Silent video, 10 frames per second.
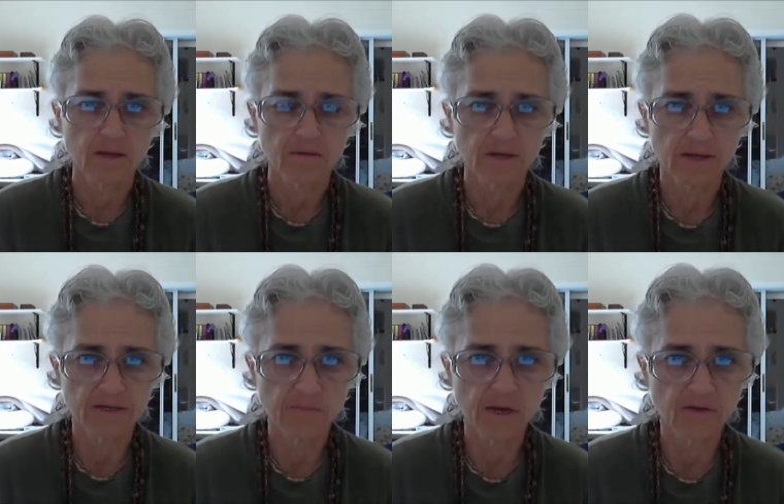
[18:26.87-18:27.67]
can
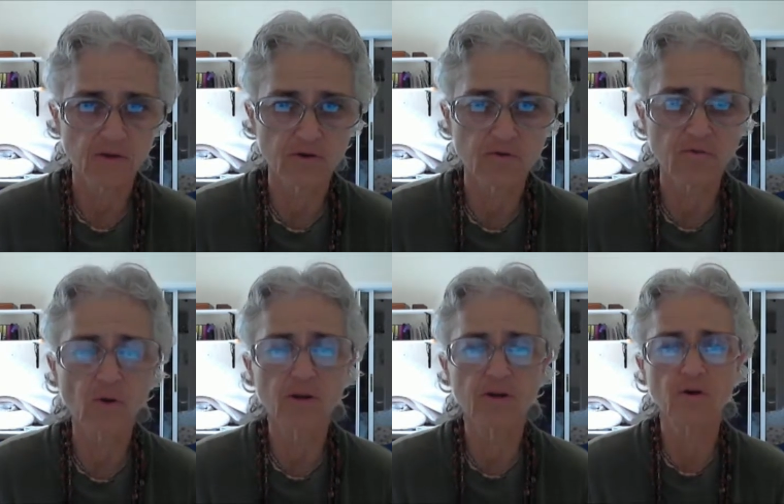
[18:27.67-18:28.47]
expect that a
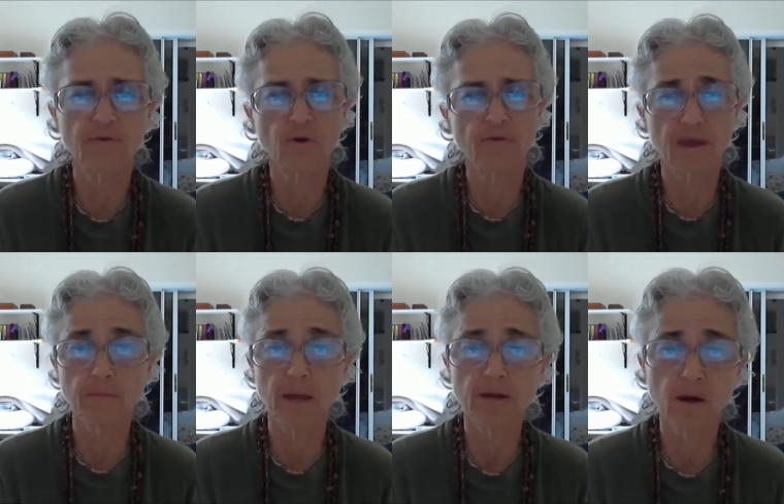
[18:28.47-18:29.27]
devotee, although they
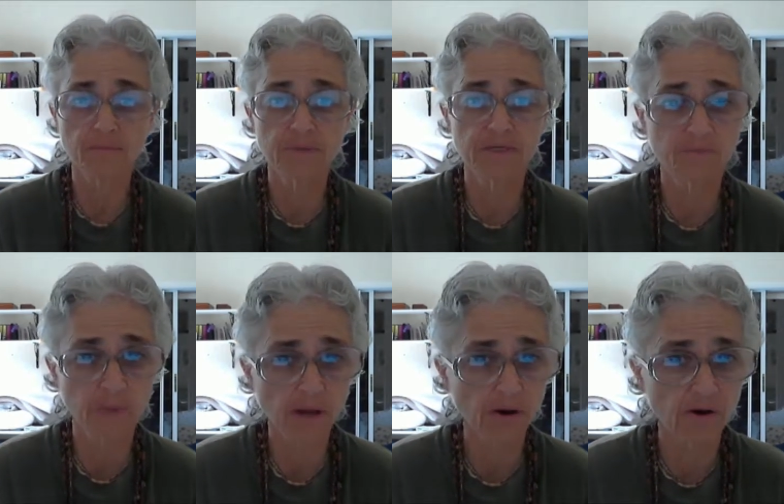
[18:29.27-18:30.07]
may not be
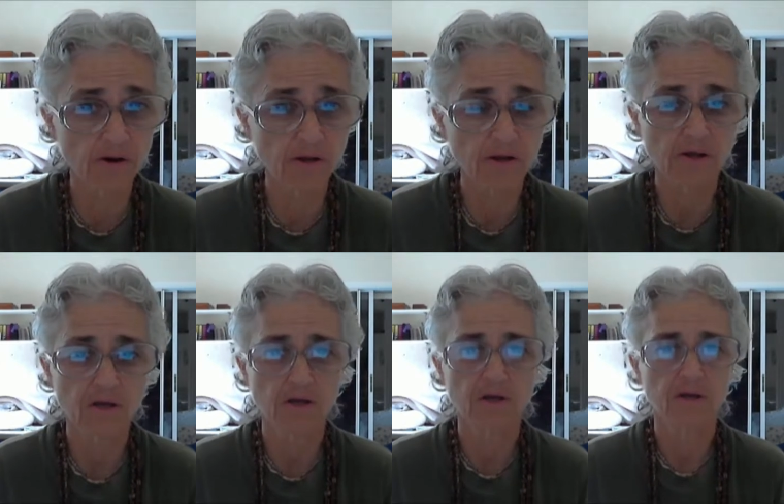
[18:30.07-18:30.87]
spared
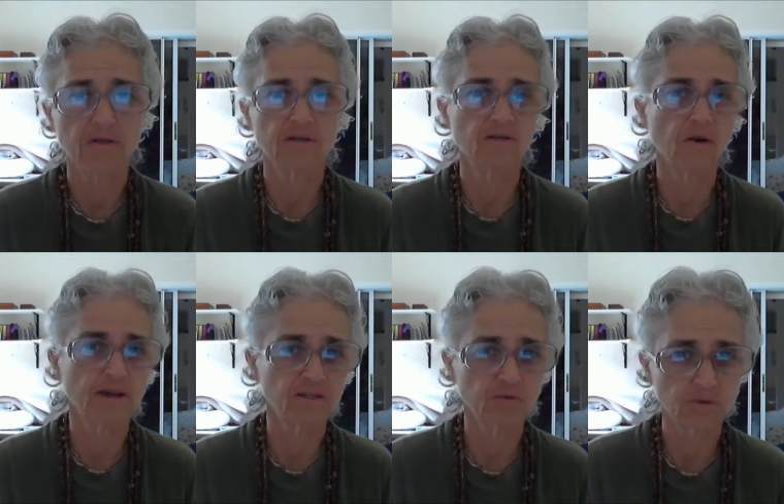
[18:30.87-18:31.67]
this
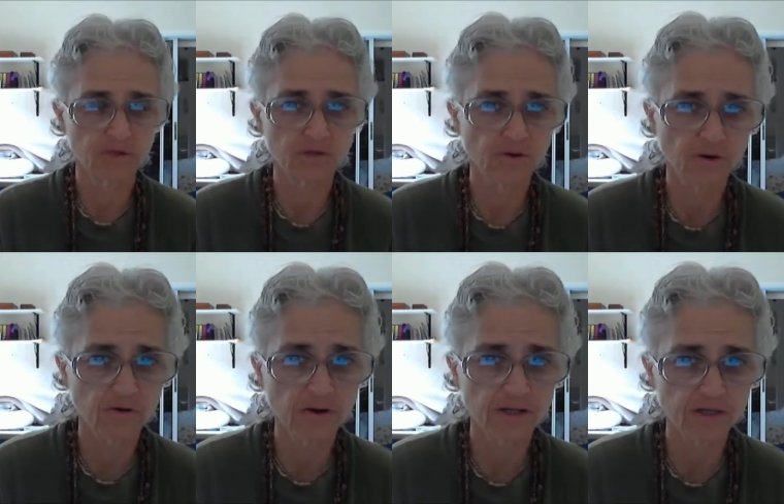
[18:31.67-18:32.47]
gradual
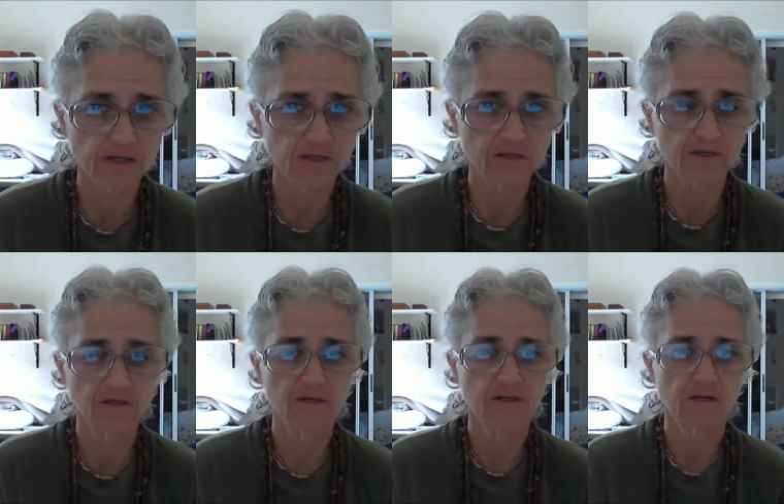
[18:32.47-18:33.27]
deterioration,
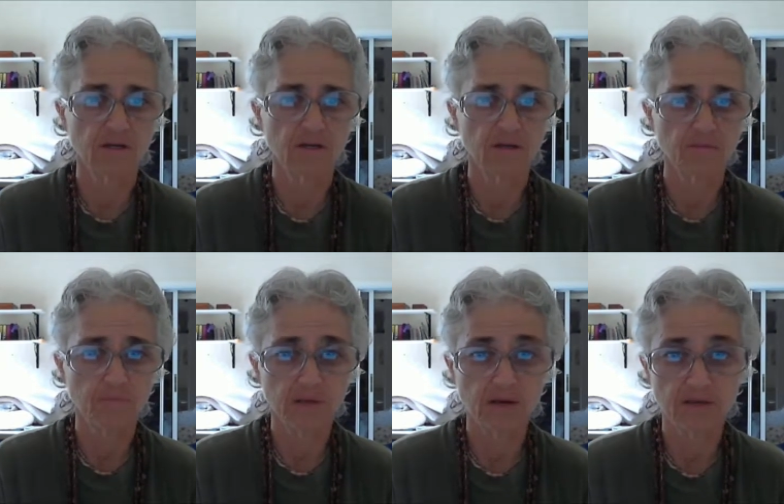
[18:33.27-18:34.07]

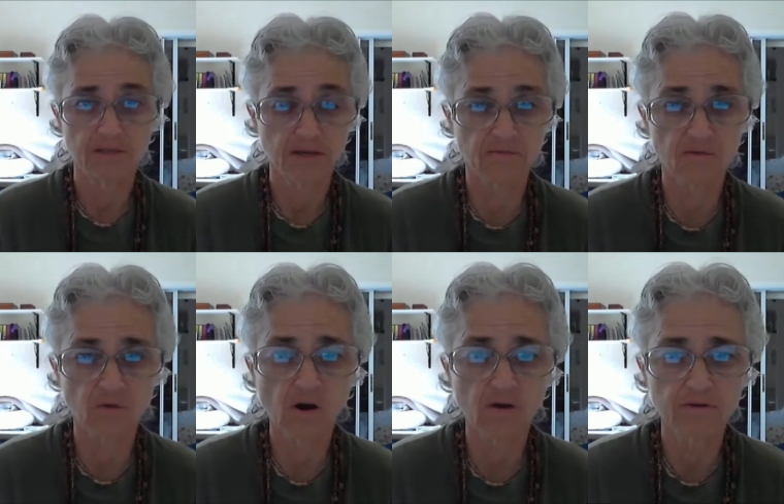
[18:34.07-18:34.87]
because after
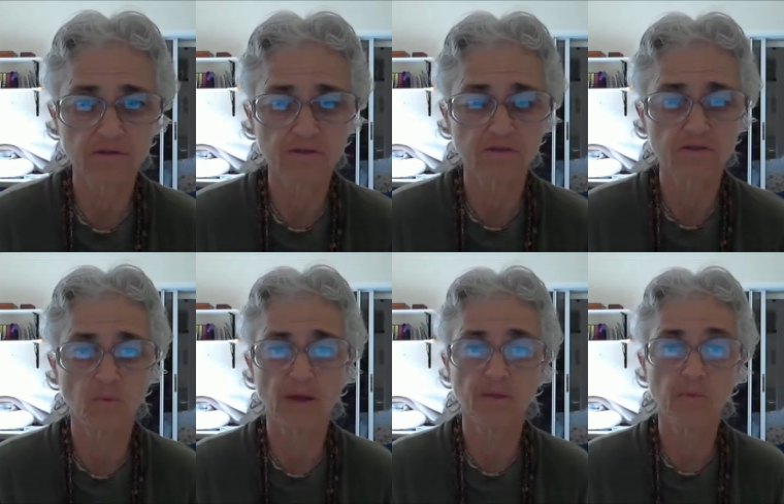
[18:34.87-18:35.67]
all, it's the
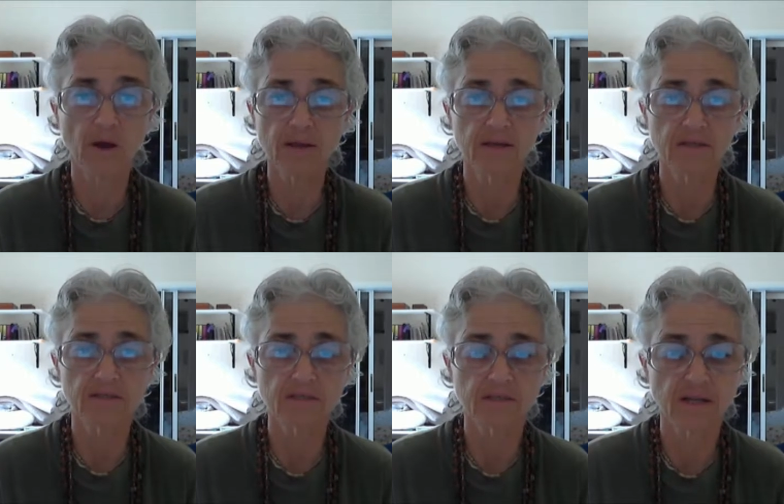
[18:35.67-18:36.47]
way the body
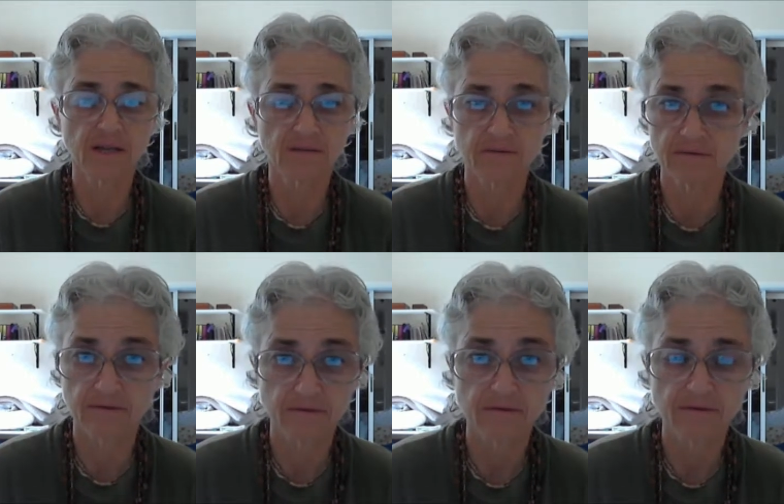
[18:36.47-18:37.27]
is, and
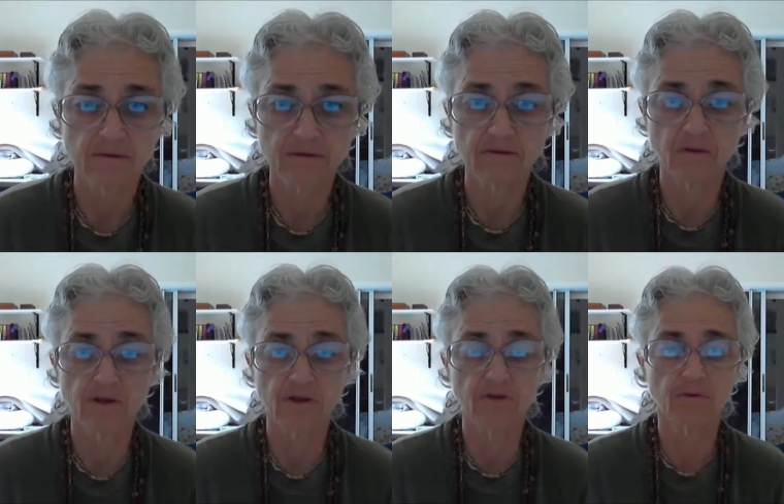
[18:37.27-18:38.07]
they're
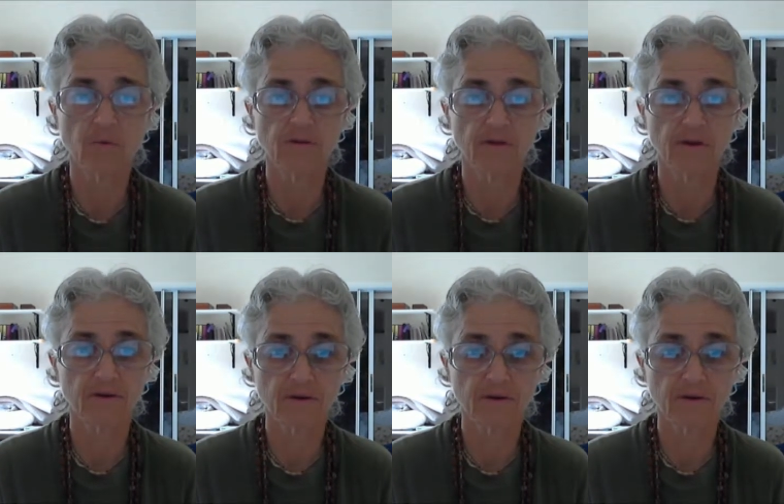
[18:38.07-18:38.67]
dealing with a